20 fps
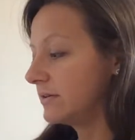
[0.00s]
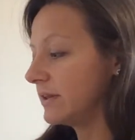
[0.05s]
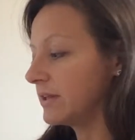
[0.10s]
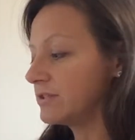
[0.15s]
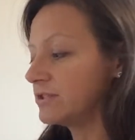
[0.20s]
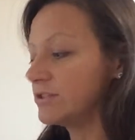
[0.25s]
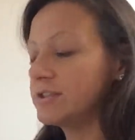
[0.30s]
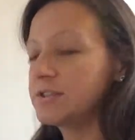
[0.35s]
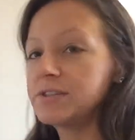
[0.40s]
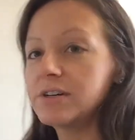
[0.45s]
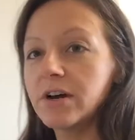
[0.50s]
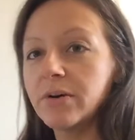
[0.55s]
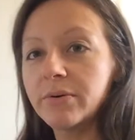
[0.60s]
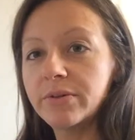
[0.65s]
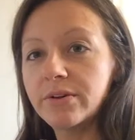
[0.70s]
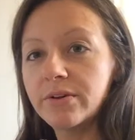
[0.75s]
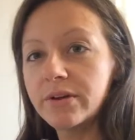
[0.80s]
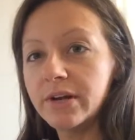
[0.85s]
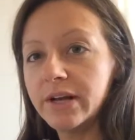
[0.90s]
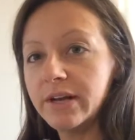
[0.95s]
let's just start
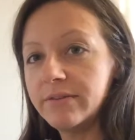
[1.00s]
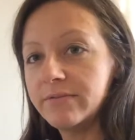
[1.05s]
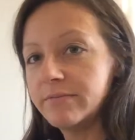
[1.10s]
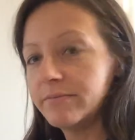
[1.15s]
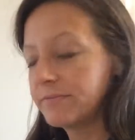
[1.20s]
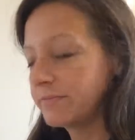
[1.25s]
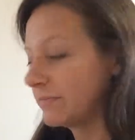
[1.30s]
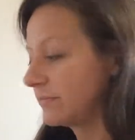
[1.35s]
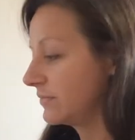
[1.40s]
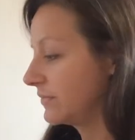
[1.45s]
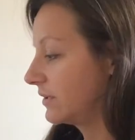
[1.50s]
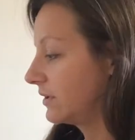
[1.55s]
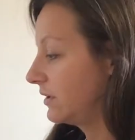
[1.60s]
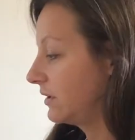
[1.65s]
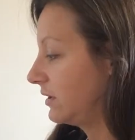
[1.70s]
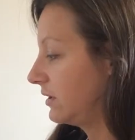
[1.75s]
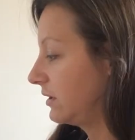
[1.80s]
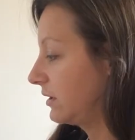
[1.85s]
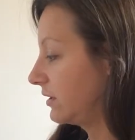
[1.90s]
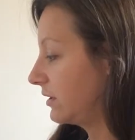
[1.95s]
with green.
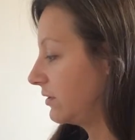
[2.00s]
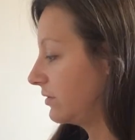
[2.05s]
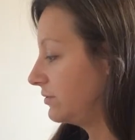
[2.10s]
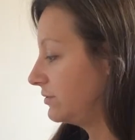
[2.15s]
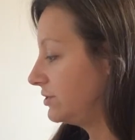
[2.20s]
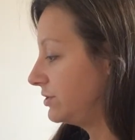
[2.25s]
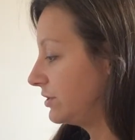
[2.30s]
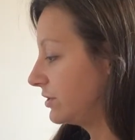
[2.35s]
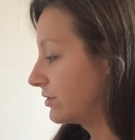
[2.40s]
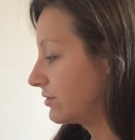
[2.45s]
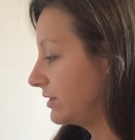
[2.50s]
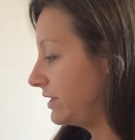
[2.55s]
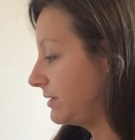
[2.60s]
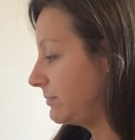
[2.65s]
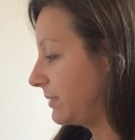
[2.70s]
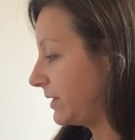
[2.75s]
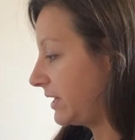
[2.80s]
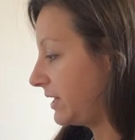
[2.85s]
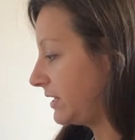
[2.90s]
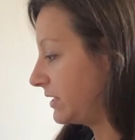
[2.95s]
Go to the
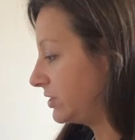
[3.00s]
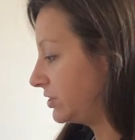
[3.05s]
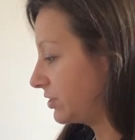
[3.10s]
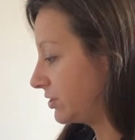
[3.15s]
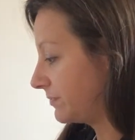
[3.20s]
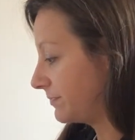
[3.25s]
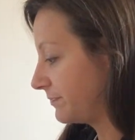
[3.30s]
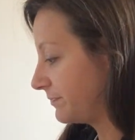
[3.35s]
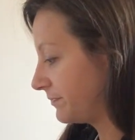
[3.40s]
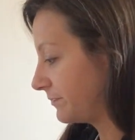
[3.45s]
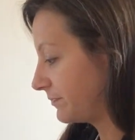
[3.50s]
green page.